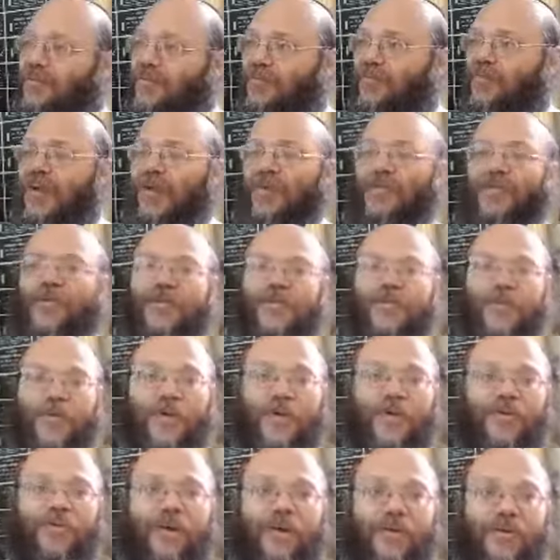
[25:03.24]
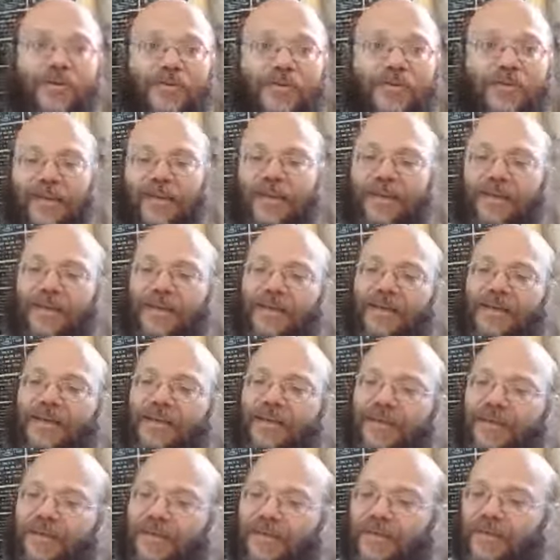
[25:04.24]
what we spoke about uh,
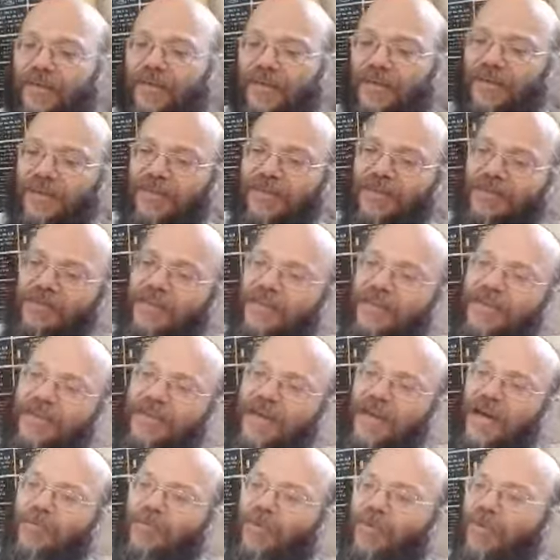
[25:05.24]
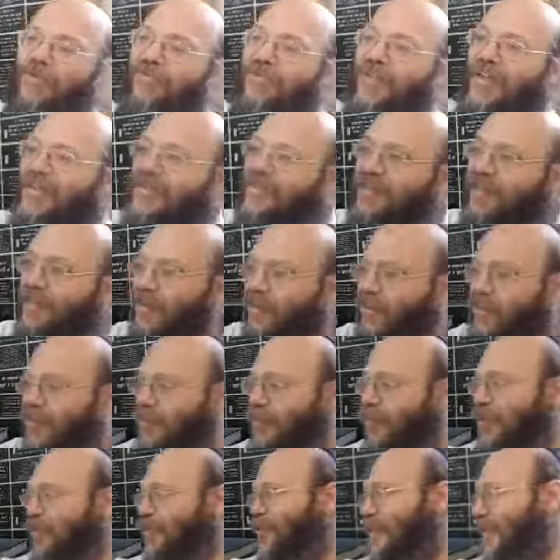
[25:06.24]
a couple of days ago,
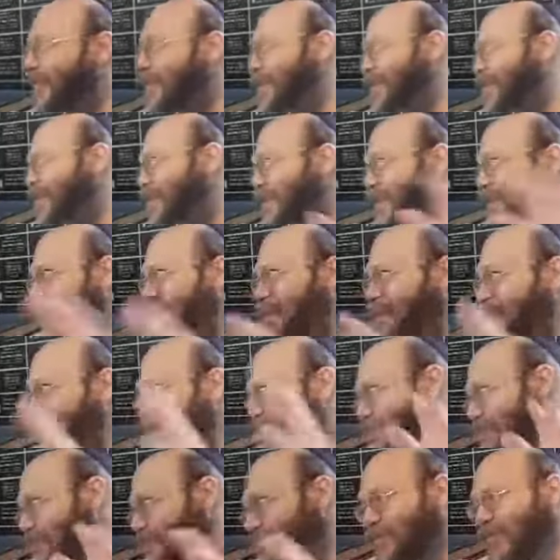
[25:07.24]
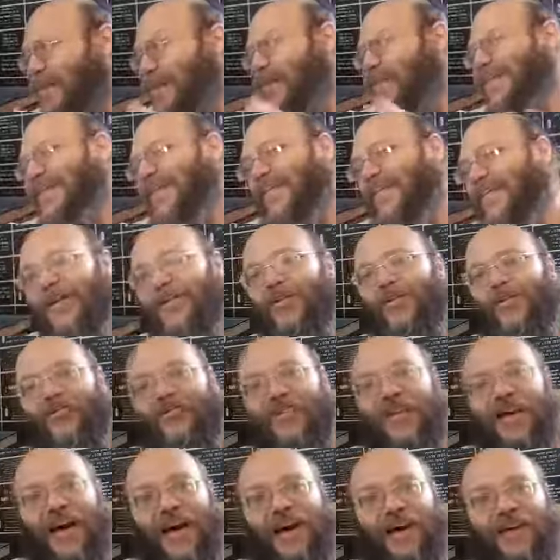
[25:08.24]
about the Etz Hadat Tov
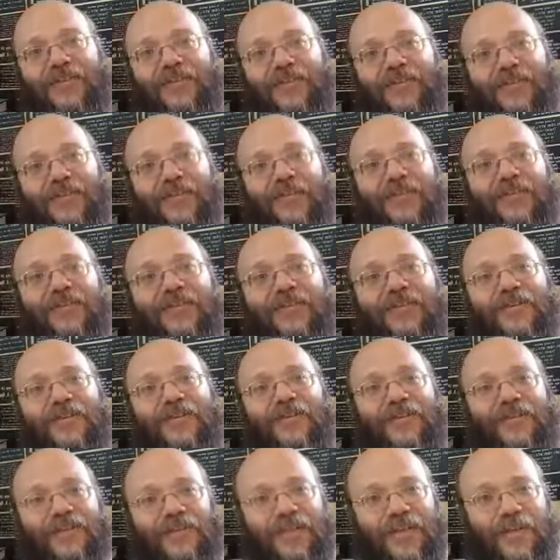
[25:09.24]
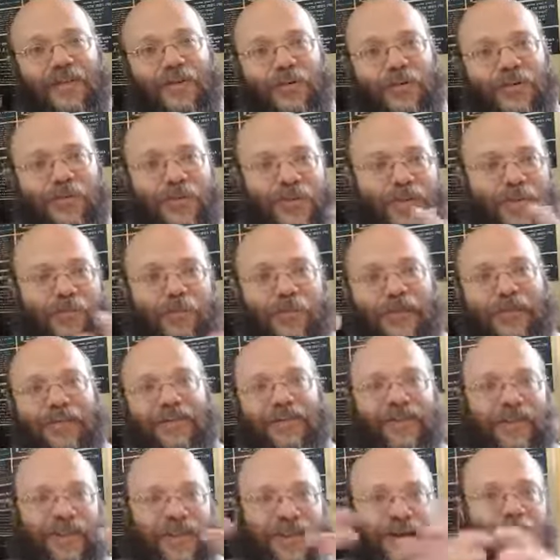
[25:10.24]
V'Ra, the good and the bad
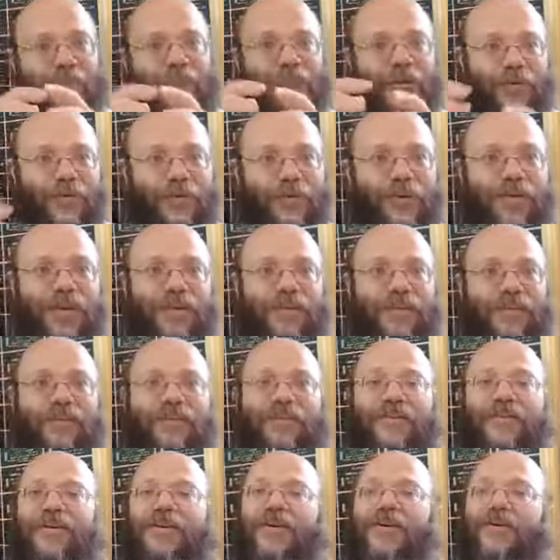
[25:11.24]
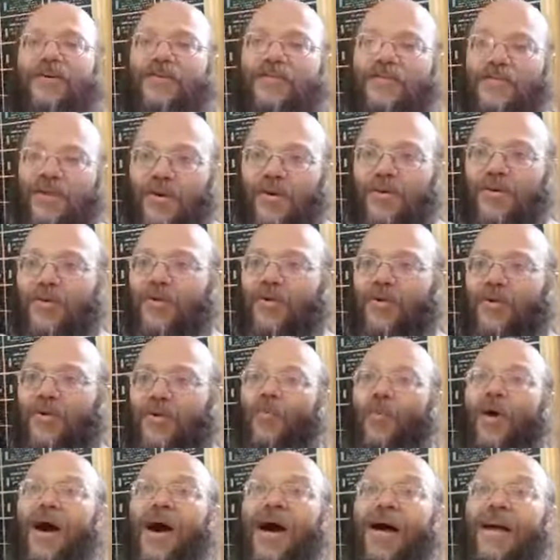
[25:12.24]
that are coming together, so
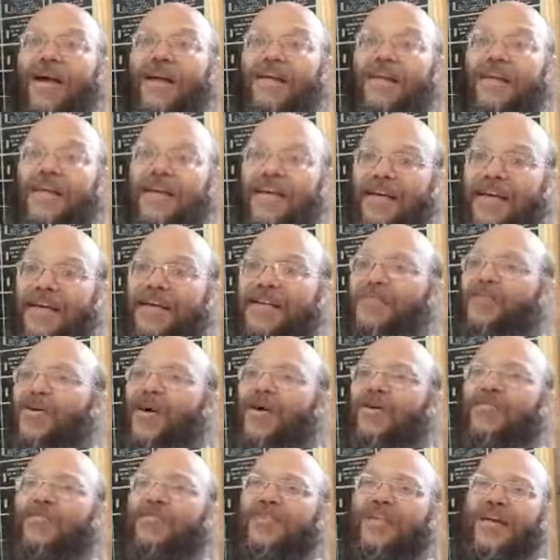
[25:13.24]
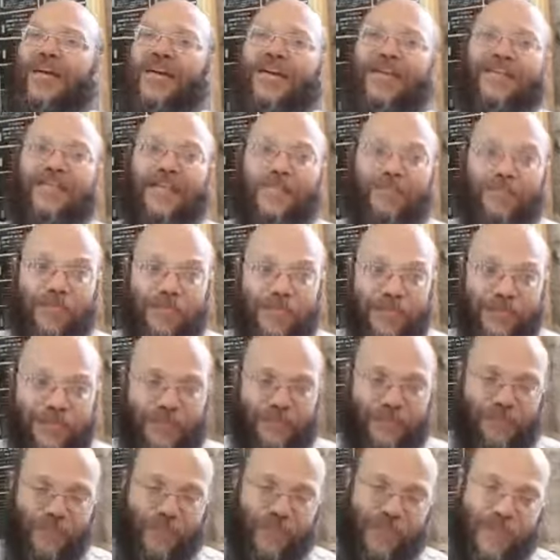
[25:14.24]
wine is one of the examples.
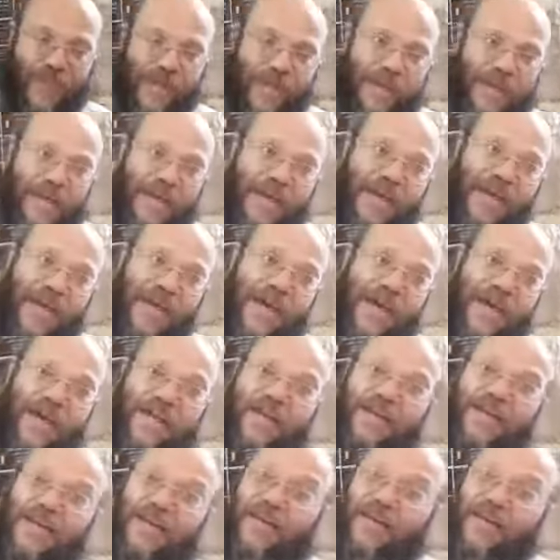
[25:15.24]
And